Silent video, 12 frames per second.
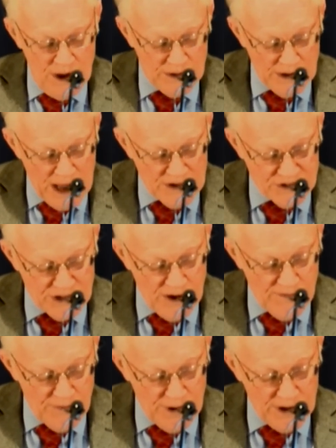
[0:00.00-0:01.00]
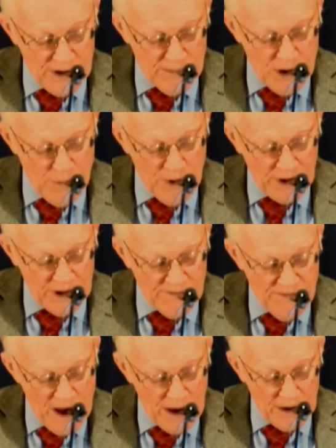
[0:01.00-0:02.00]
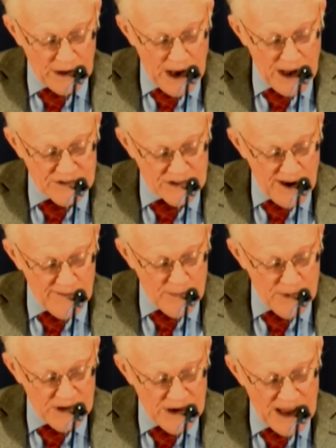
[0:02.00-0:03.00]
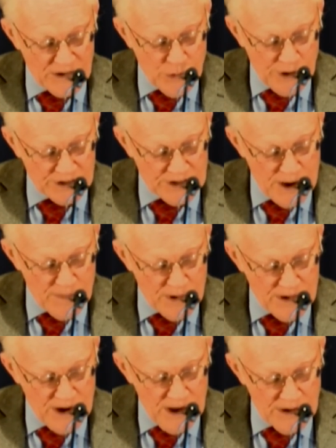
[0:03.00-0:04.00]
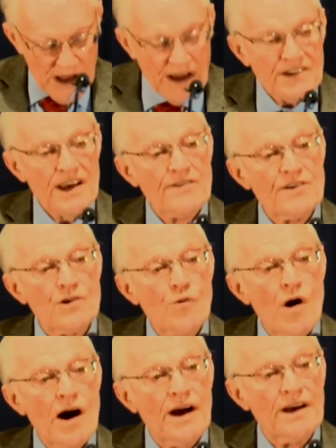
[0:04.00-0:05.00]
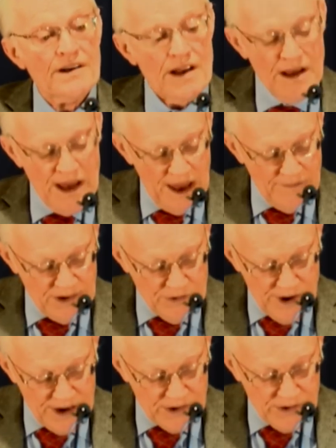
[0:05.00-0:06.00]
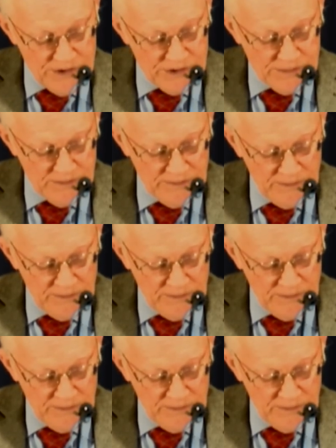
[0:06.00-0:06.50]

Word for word: not self willed, but willing to follow God's government, not quick tempered, not given to wine, heavy drinkers,